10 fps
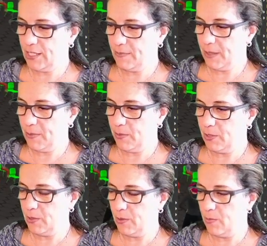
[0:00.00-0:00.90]
maybe you
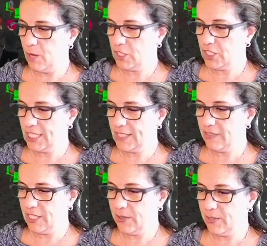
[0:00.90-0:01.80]
will watch this
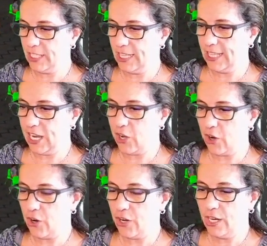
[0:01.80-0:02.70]
video a little
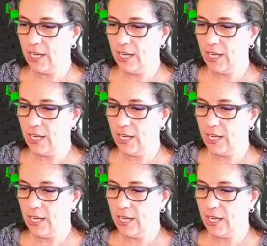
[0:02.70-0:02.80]
later.